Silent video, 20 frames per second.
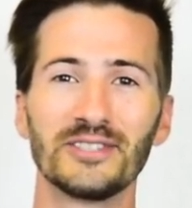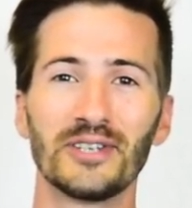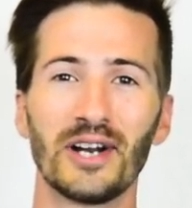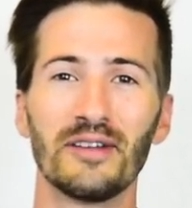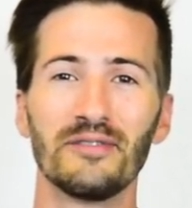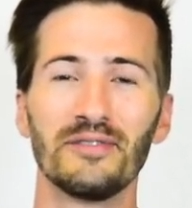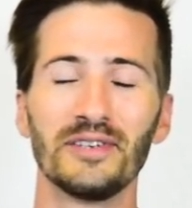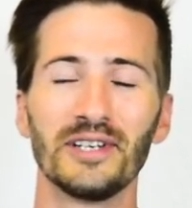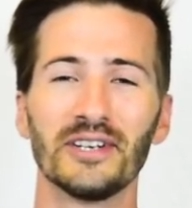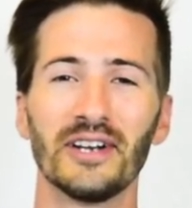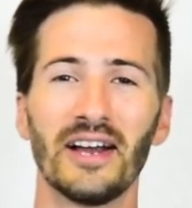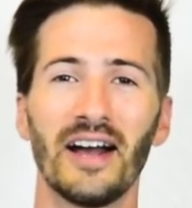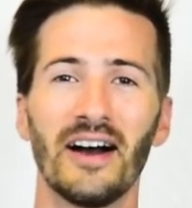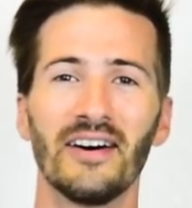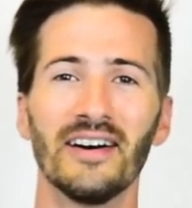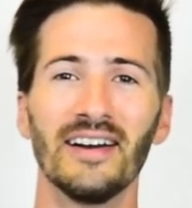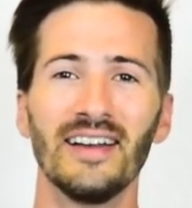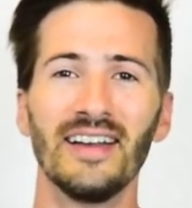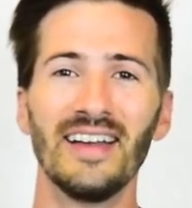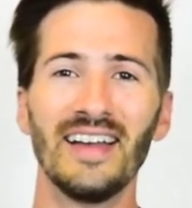Trying to figure
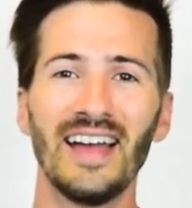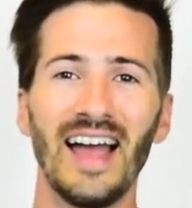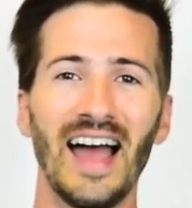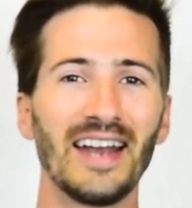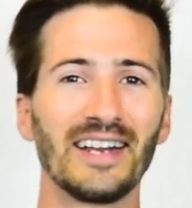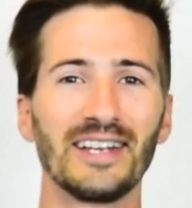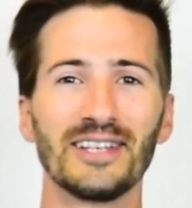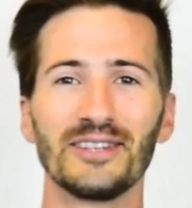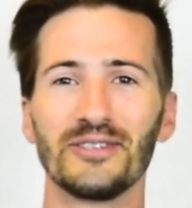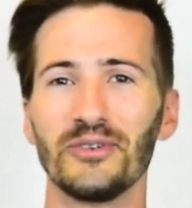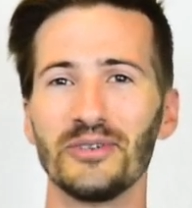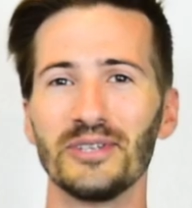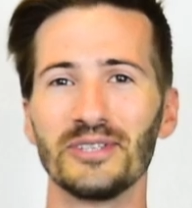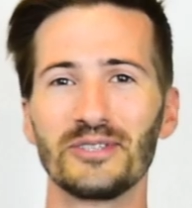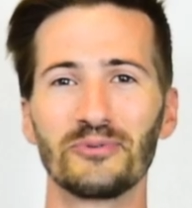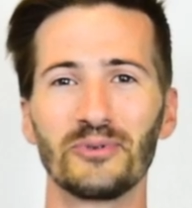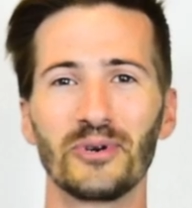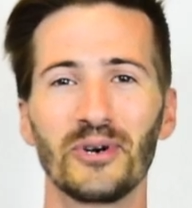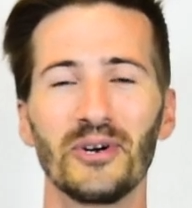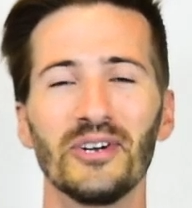out how to get through
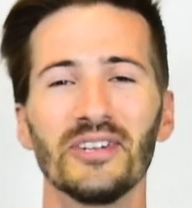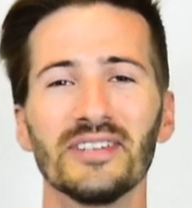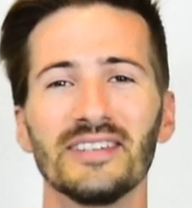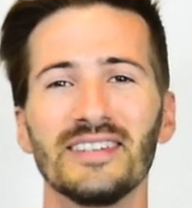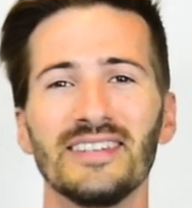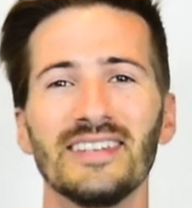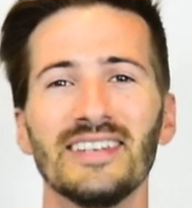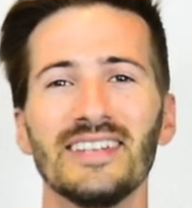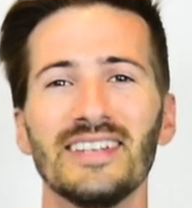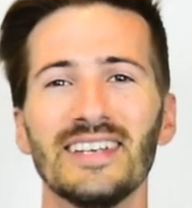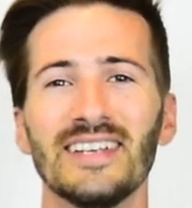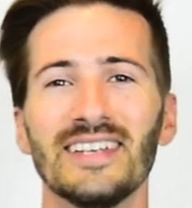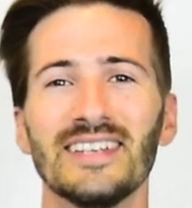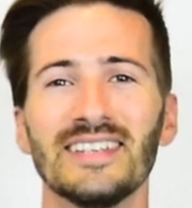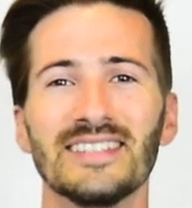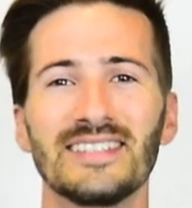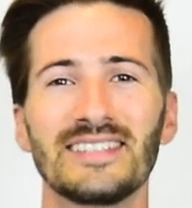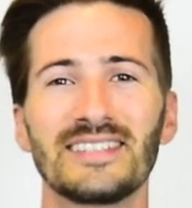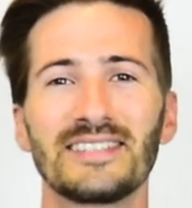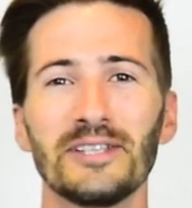this world
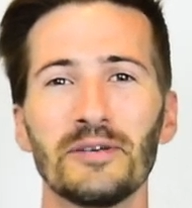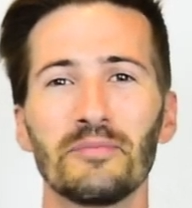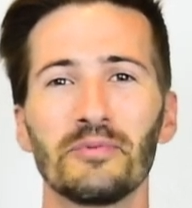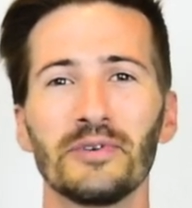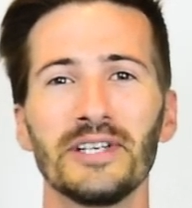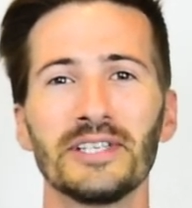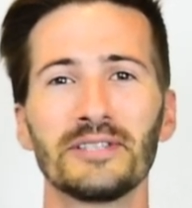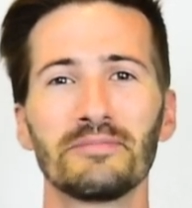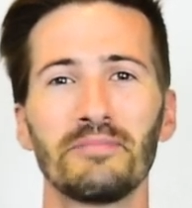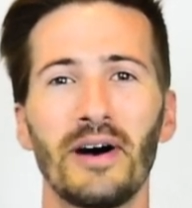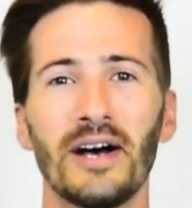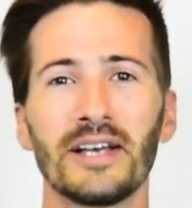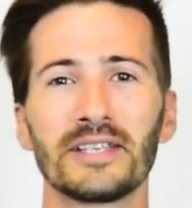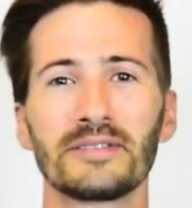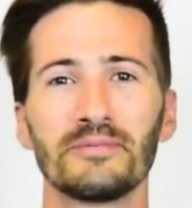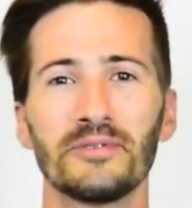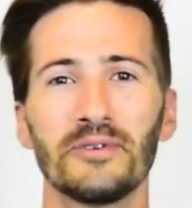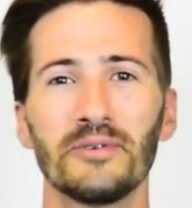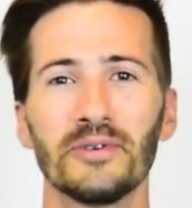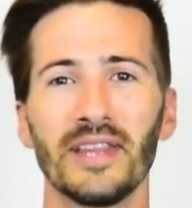as slippery as
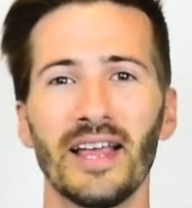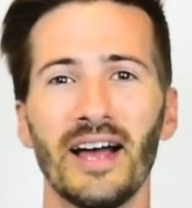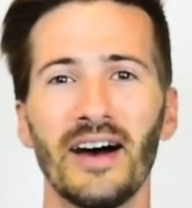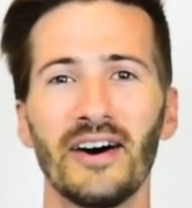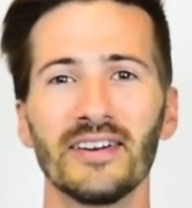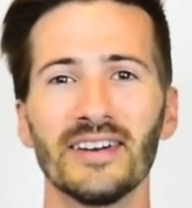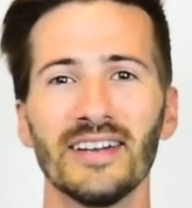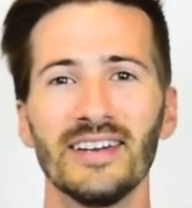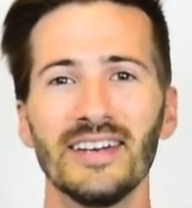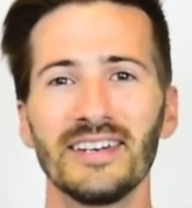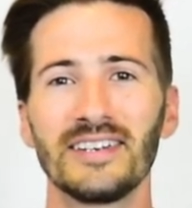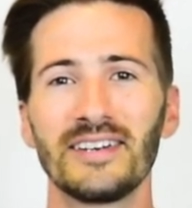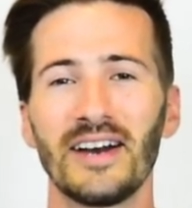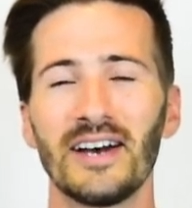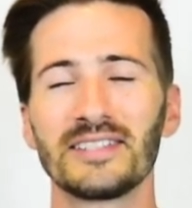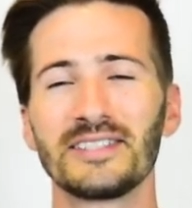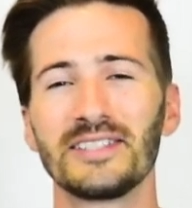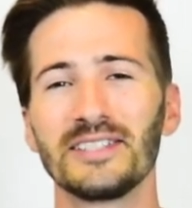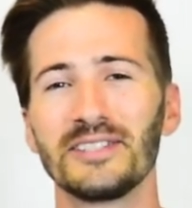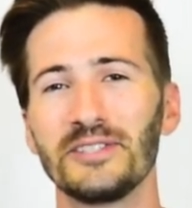possible without
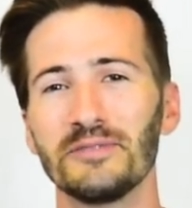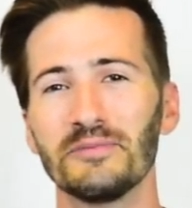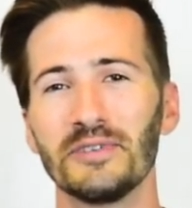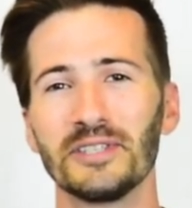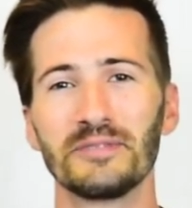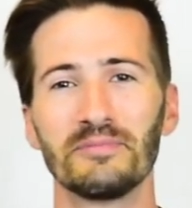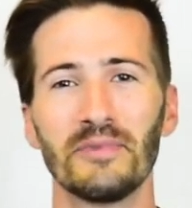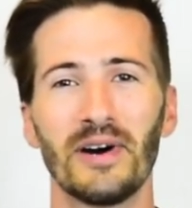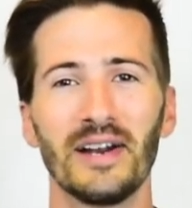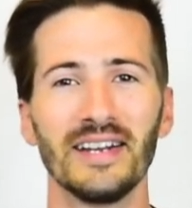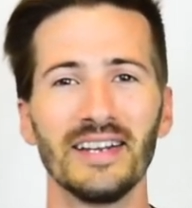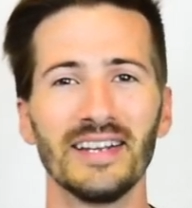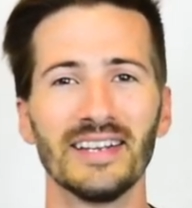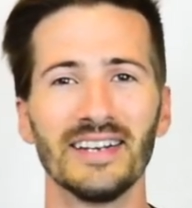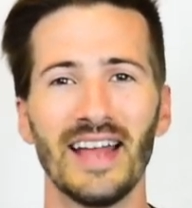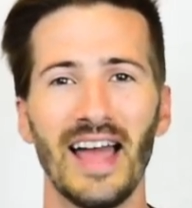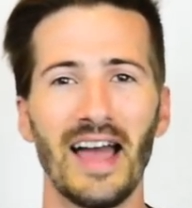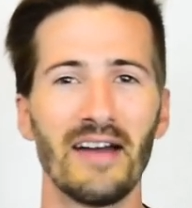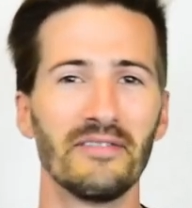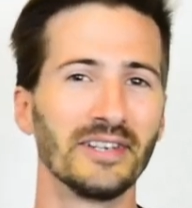costing too much money
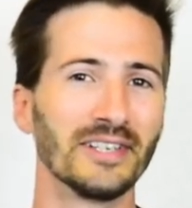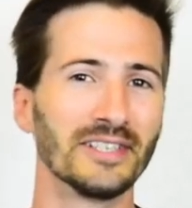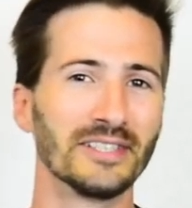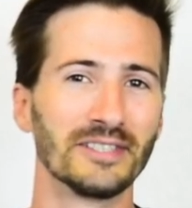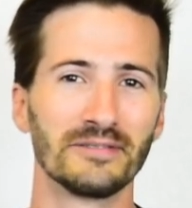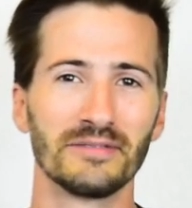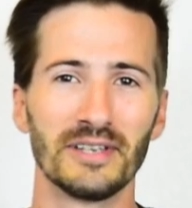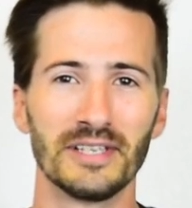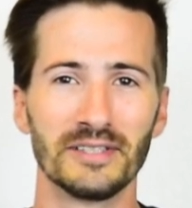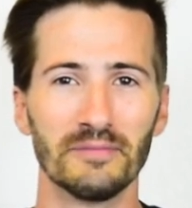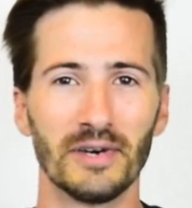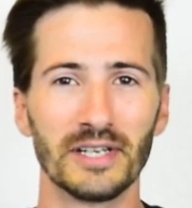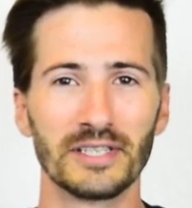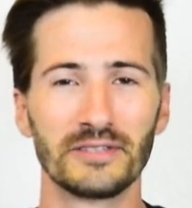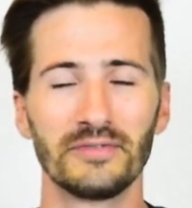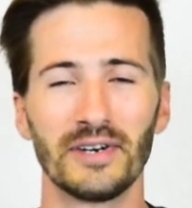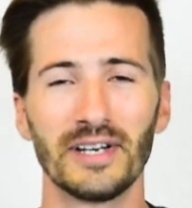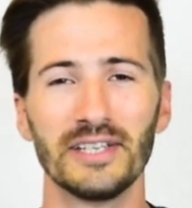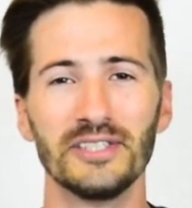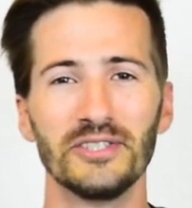and having as
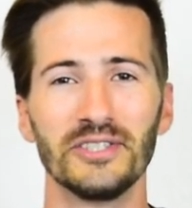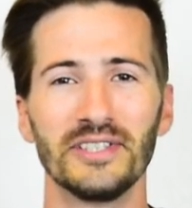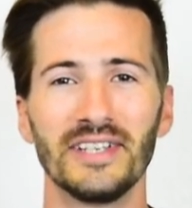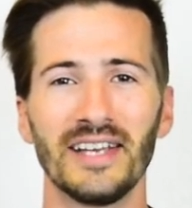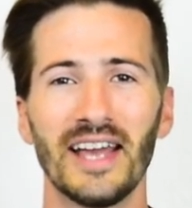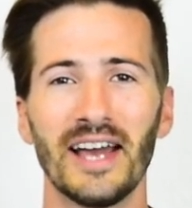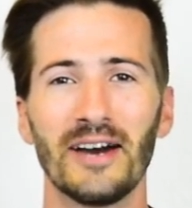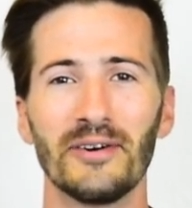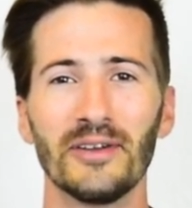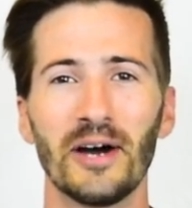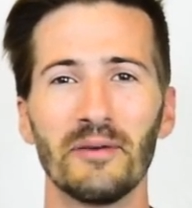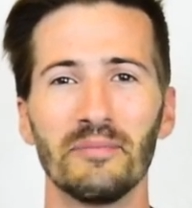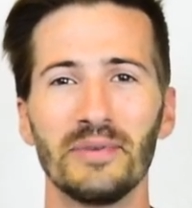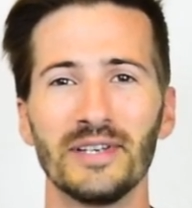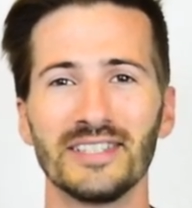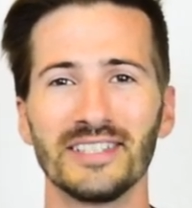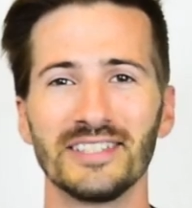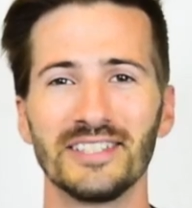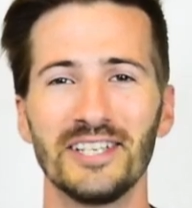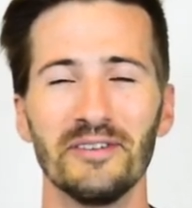much fun as you can without
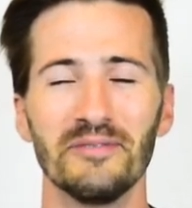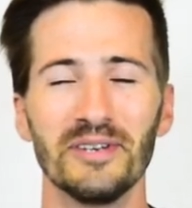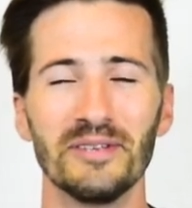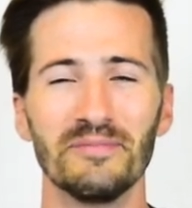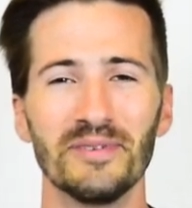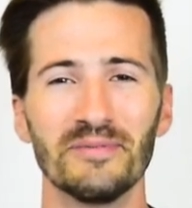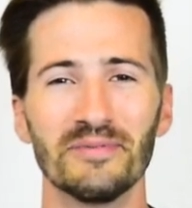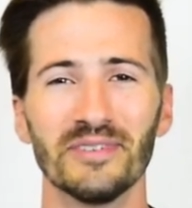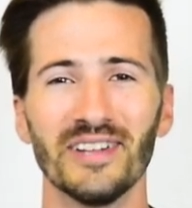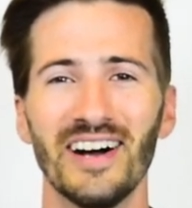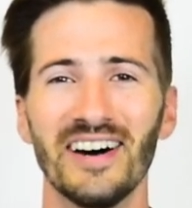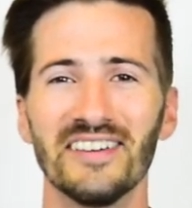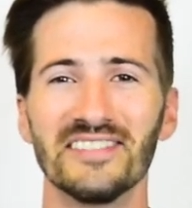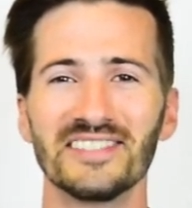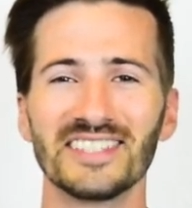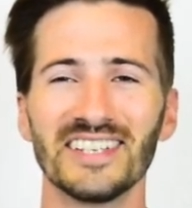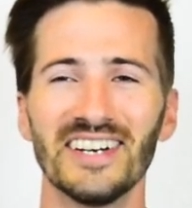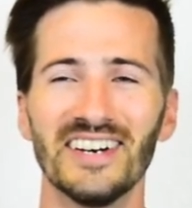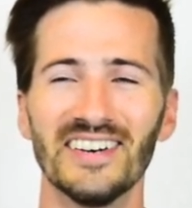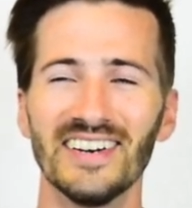pissing too many people off.
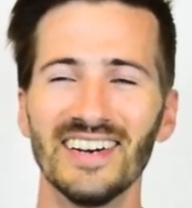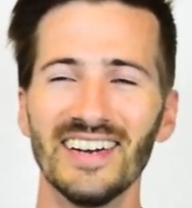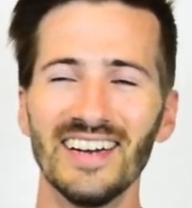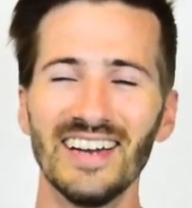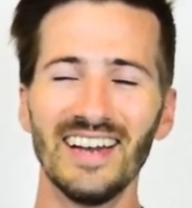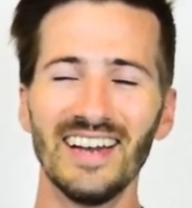So